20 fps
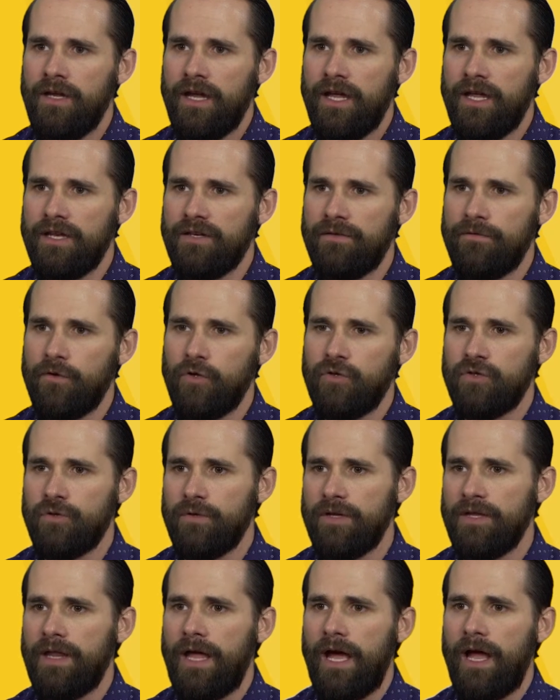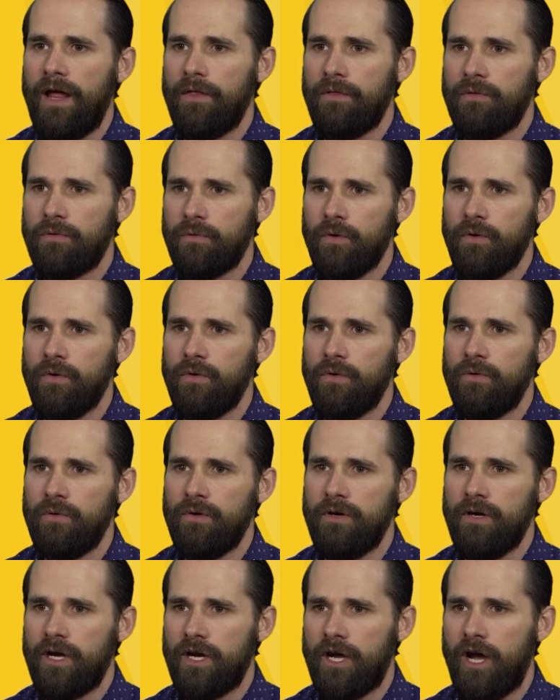and doing that through
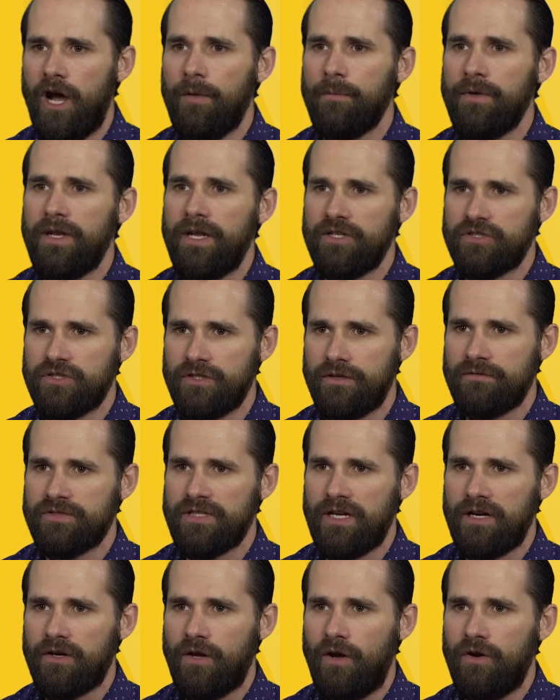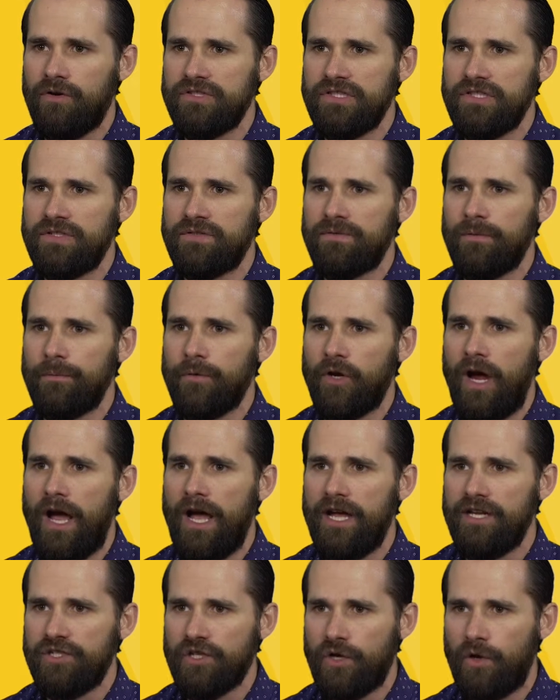a combination of technologies from their
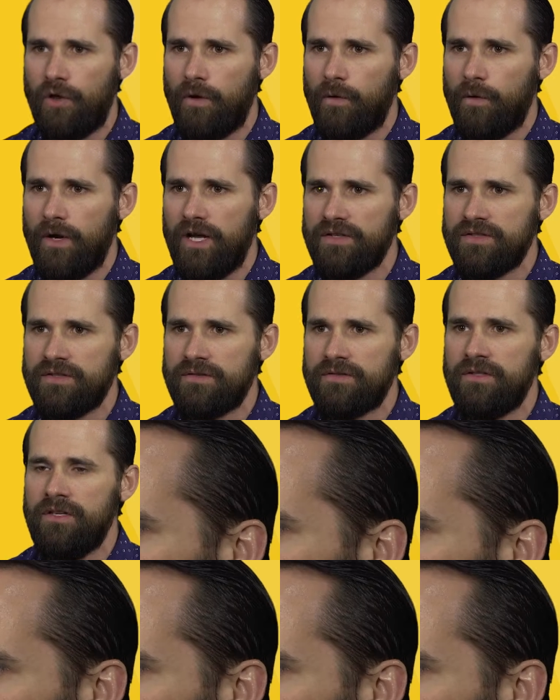IGEL OS